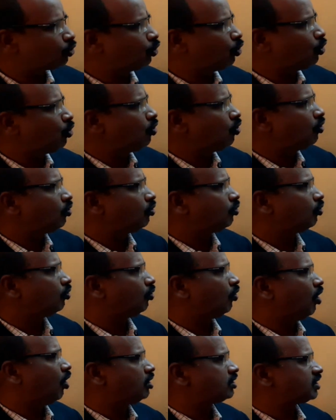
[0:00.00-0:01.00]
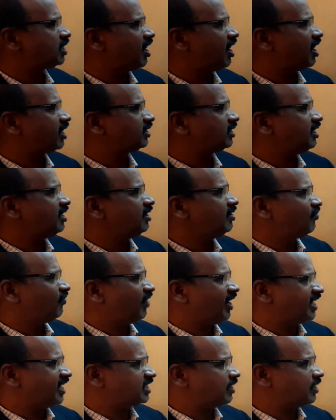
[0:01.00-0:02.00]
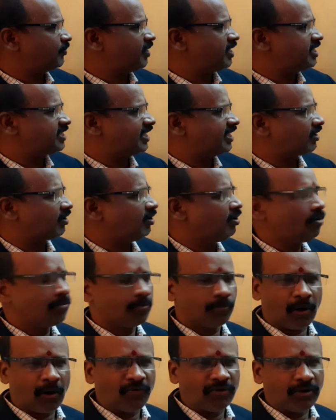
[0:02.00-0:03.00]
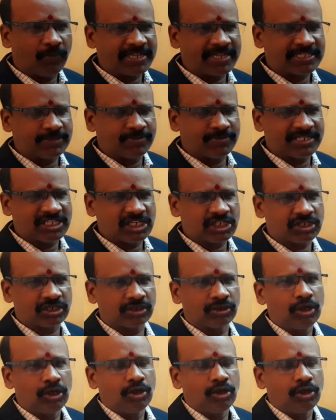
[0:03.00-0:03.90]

two goals are the financial manager. Profit maximization.